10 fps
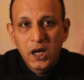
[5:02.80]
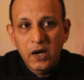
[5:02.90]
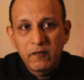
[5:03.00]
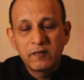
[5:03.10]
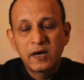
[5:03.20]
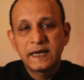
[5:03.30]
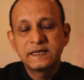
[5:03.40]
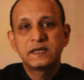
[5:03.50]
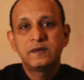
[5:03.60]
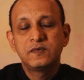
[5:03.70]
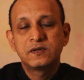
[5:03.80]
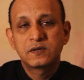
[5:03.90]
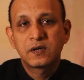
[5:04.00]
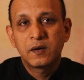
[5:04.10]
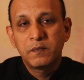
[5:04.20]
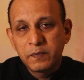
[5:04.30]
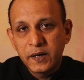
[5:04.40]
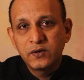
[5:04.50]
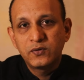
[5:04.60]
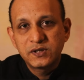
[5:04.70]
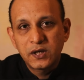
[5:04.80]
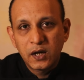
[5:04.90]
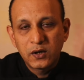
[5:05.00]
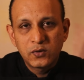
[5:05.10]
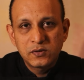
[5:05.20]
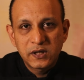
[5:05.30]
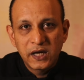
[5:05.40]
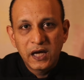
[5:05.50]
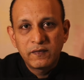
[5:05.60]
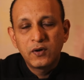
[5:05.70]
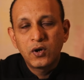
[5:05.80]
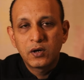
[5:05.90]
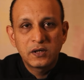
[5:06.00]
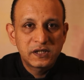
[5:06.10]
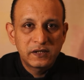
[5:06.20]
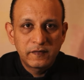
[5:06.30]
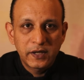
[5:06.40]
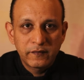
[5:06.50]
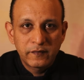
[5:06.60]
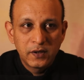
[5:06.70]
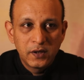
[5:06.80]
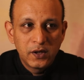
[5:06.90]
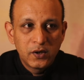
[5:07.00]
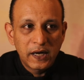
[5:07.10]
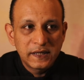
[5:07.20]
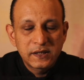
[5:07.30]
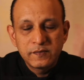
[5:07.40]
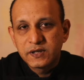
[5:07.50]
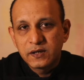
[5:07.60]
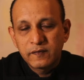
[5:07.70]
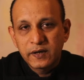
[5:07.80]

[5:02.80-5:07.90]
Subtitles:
However, ice creams compared to the gelatos have a longer shelf life. Ice cream shelf